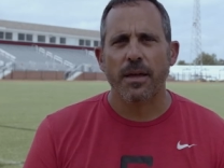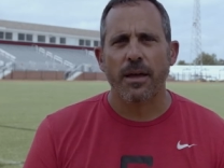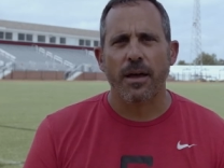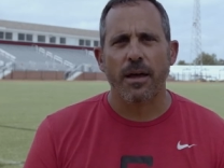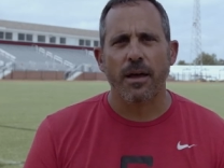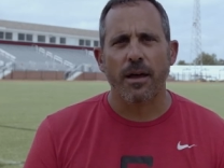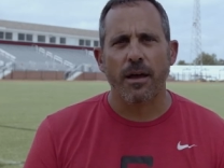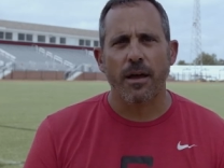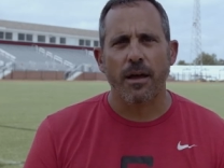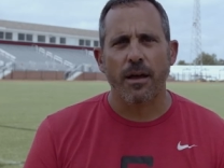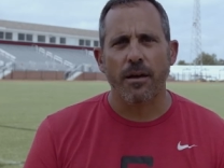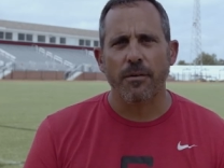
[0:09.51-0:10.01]

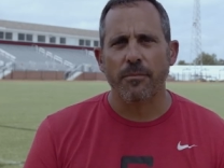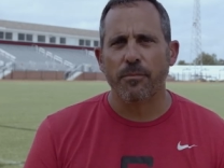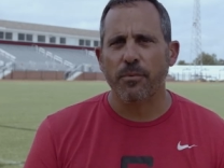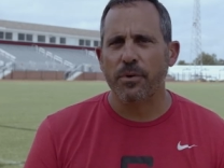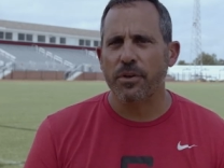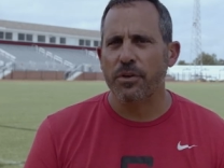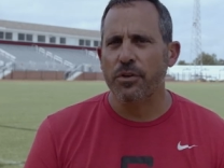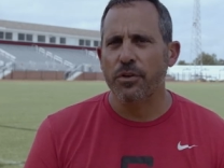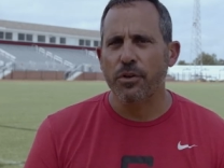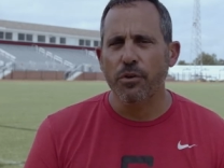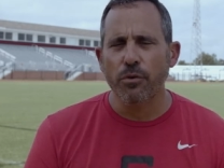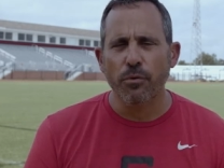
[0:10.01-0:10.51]
Uh,
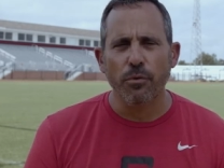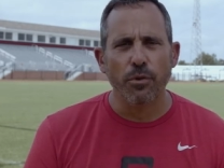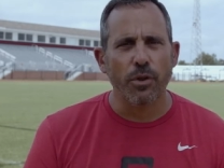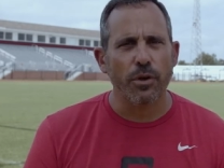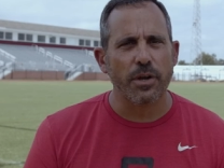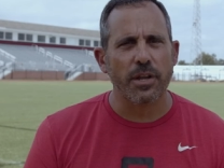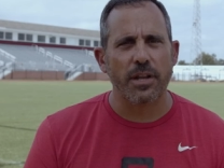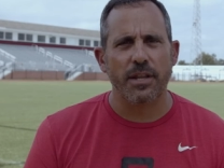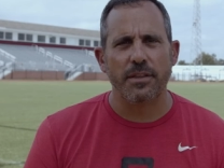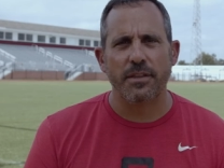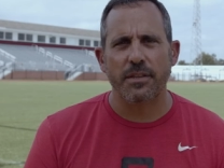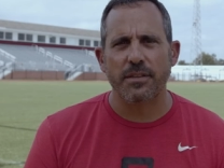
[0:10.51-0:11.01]
we knew
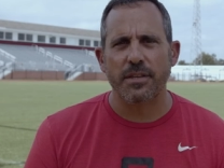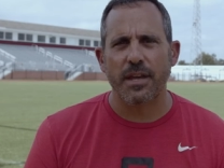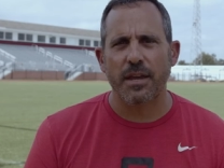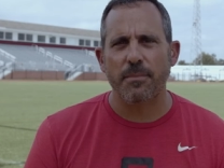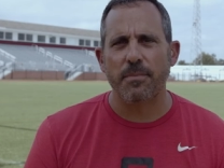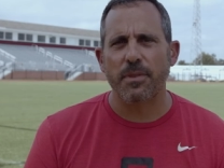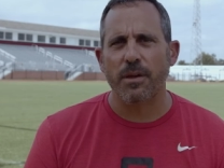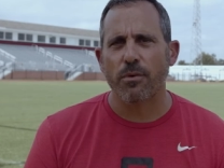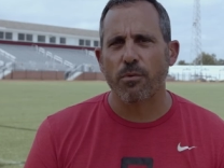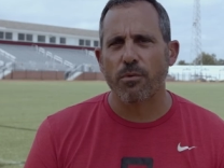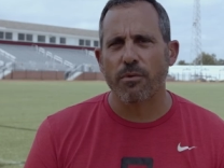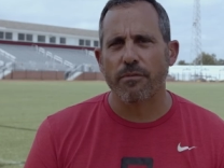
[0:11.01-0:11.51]
looking at the tape
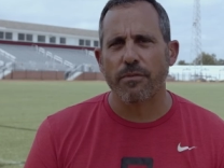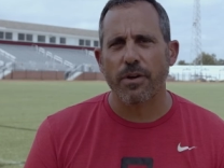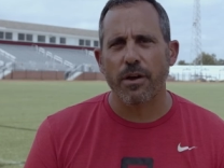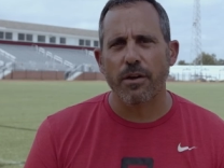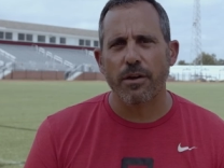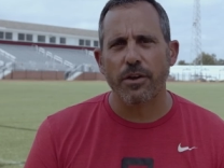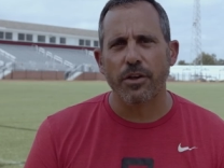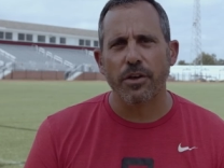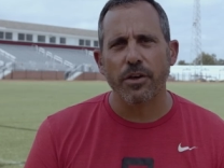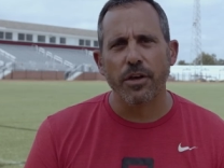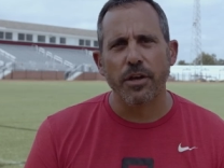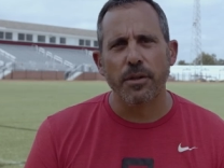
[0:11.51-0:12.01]
they were
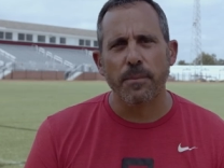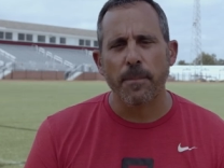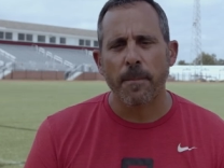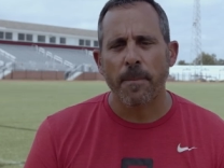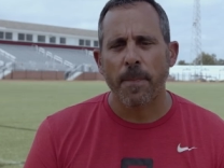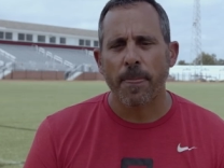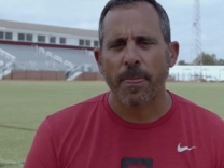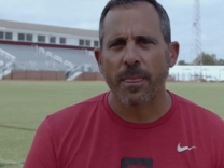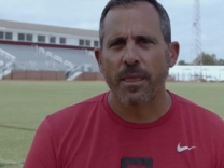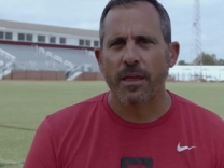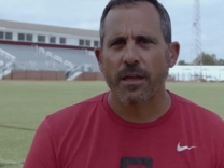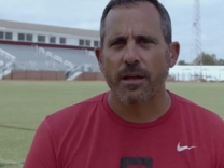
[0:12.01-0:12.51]
very good.
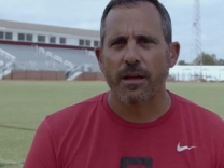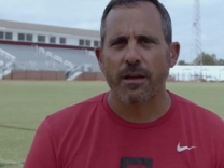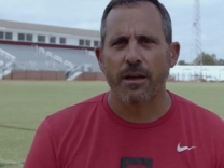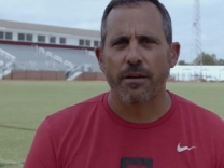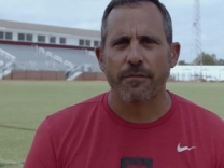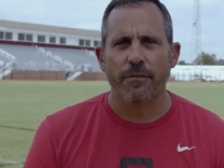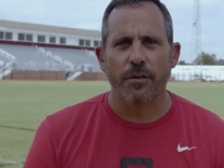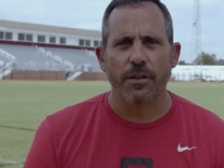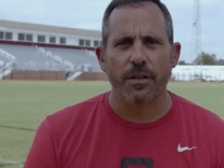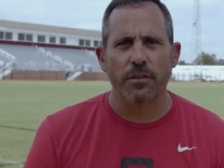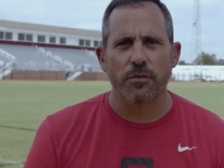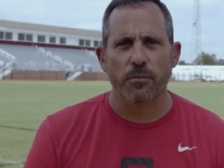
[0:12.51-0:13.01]
I
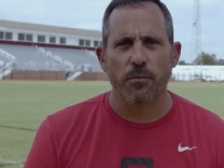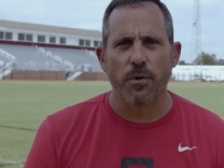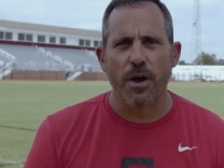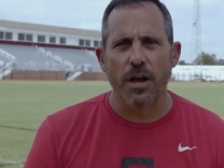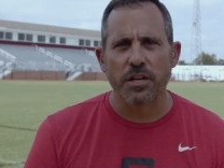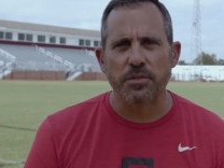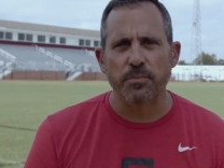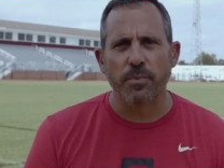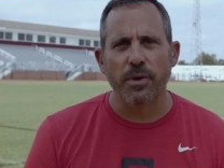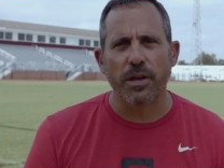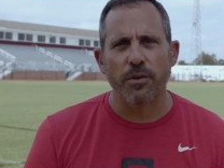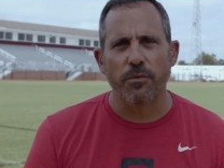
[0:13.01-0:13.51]
felt like the
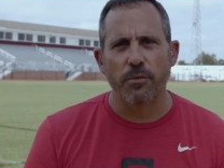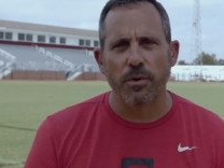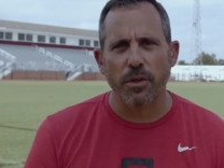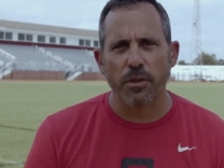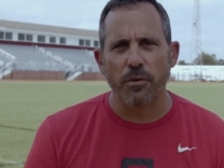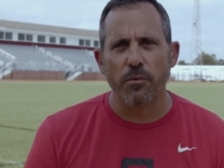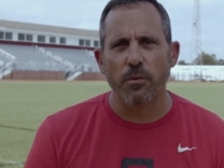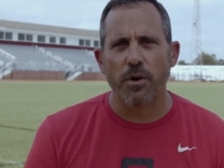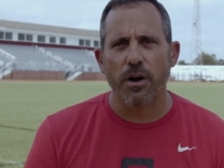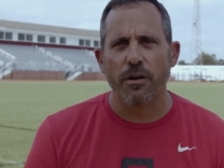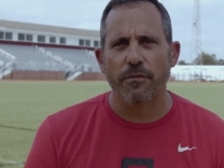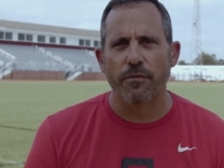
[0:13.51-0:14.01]
Rocks played
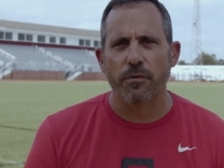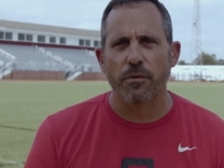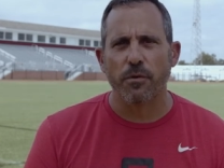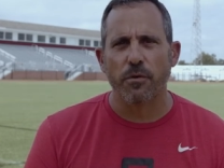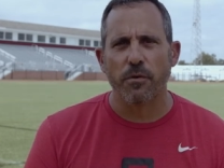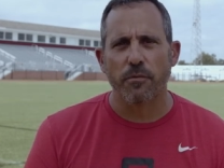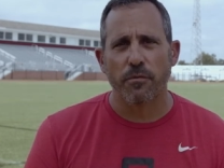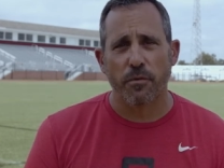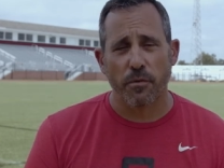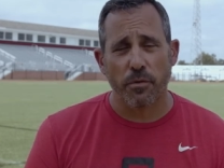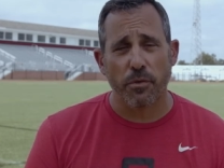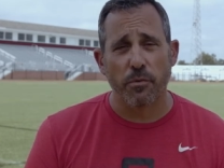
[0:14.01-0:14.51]
really well
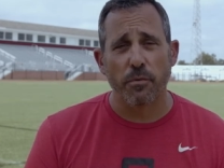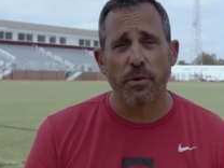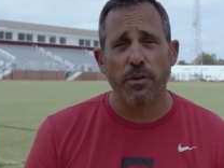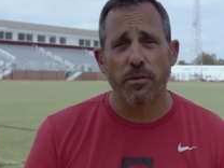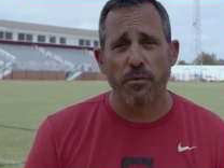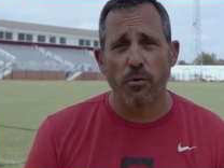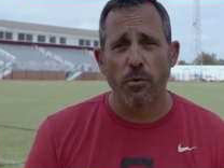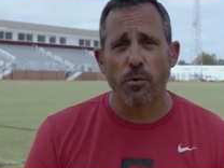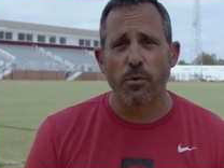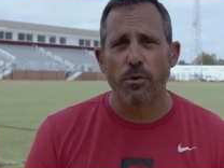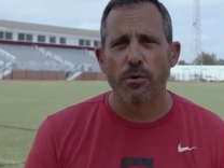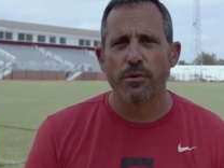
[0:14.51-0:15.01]
for, for three
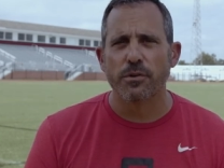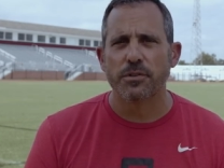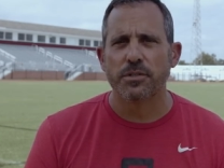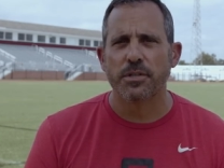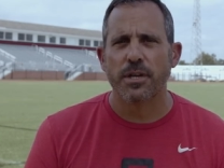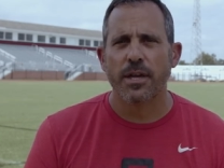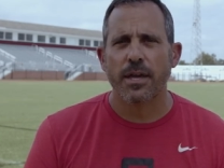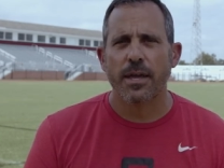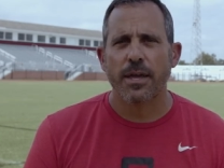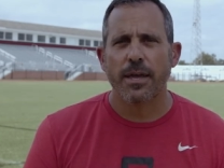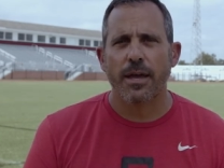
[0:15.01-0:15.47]
quarters.